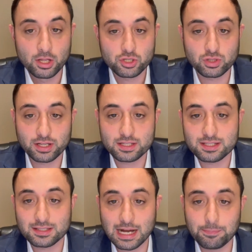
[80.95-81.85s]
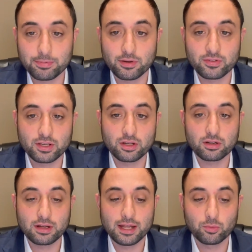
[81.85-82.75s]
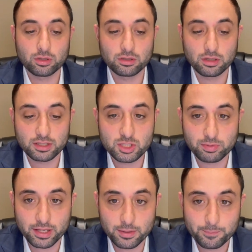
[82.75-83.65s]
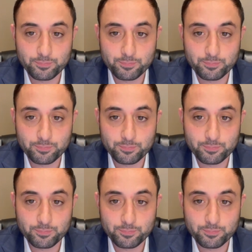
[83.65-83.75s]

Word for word: So let us stop over here and we'll explain.